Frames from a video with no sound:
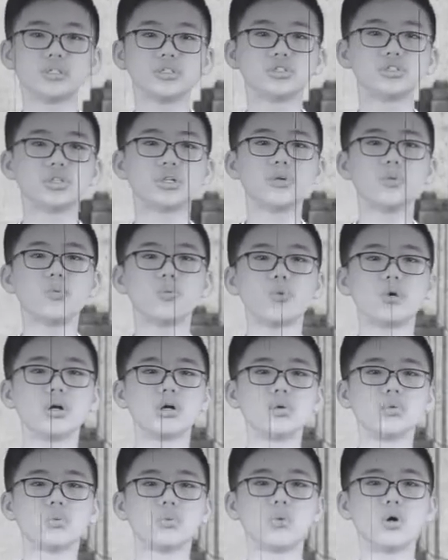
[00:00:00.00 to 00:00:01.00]
During
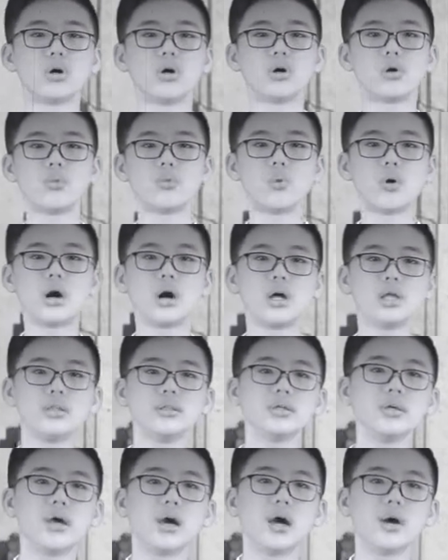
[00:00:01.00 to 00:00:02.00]
World War I,
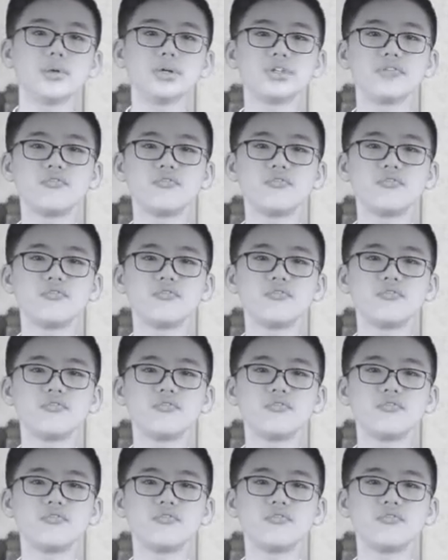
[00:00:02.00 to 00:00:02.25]
I was